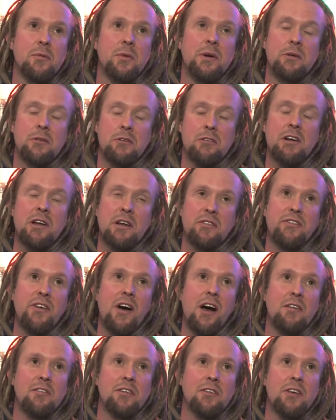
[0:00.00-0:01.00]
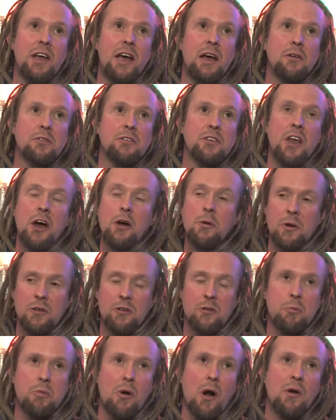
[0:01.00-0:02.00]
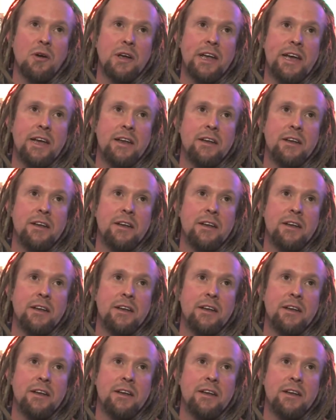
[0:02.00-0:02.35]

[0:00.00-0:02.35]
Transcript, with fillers: we were in a father's house. No one's broke